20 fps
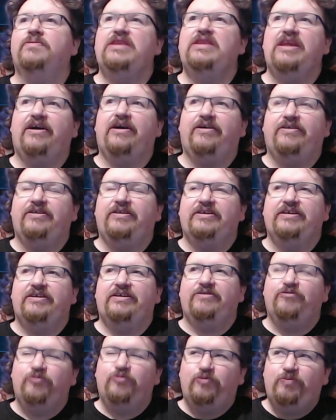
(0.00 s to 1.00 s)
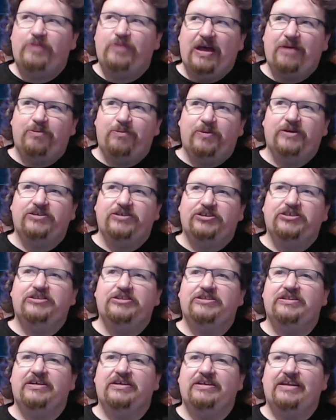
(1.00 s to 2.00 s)
Not that much
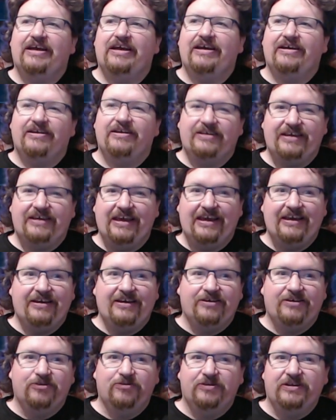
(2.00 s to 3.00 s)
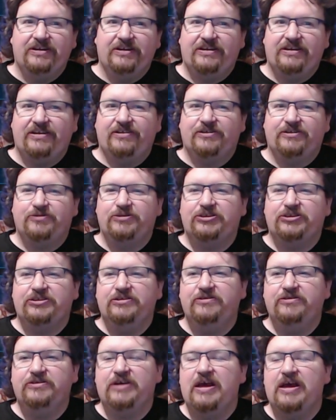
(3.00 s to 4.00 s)
as like yay cool Nintendo
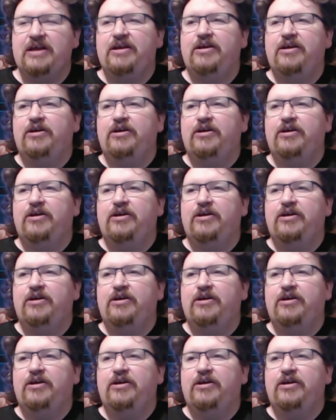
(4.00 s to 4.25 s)
Switch news,